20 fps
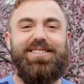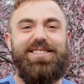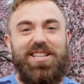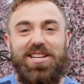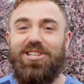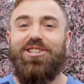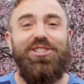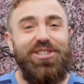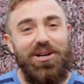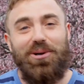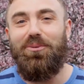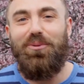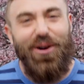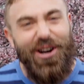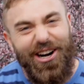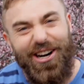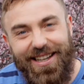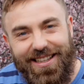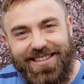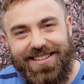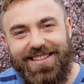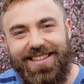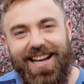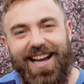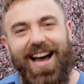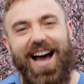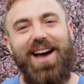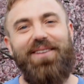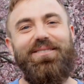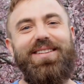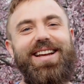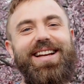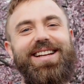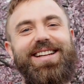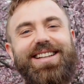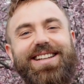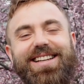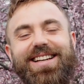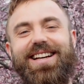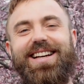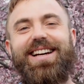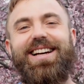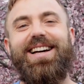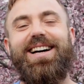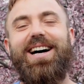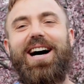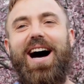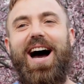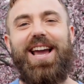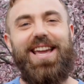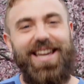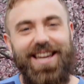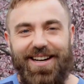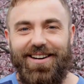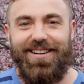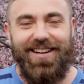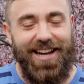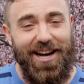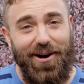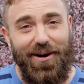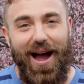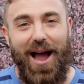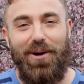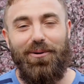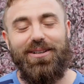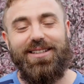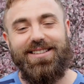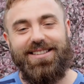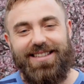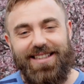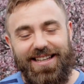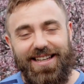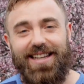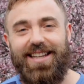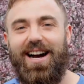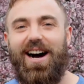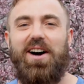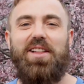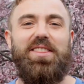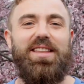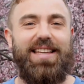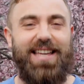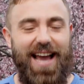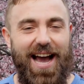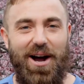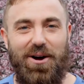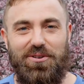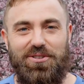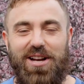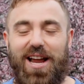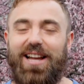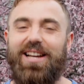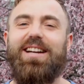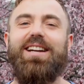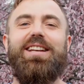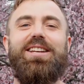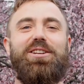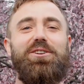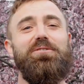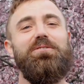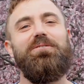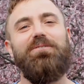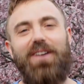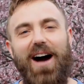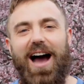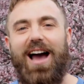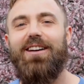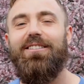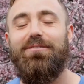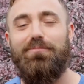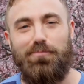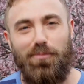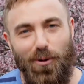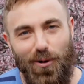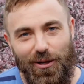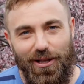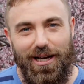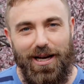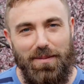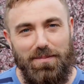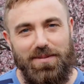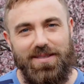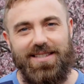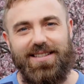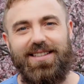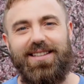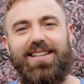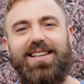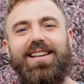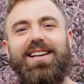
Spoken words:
this shit works. I mean, a year ago, I was sitting on the couch. I couldn't do 5 pull-ups.